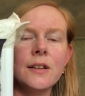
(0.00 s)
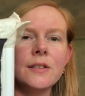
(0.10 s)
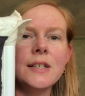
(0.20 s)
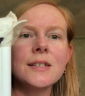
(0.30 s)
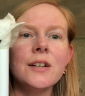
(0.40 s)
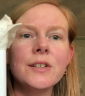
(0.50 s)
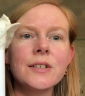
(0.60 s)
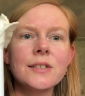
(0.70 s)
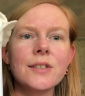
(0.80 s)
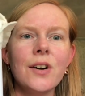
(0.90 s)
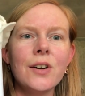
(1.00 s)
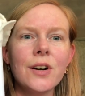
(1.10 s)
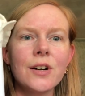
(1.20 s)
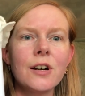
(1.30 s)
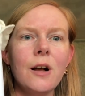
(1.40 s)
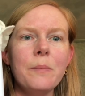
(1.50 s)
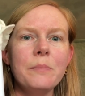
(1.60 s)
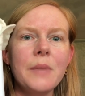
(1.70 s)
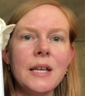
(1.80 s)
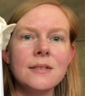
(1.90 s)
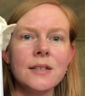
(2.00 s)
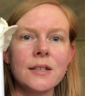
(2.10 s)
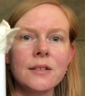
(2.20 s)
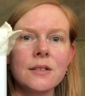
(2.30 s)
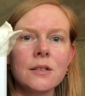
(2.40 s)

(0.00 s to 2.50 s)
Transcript: These colors are amazing.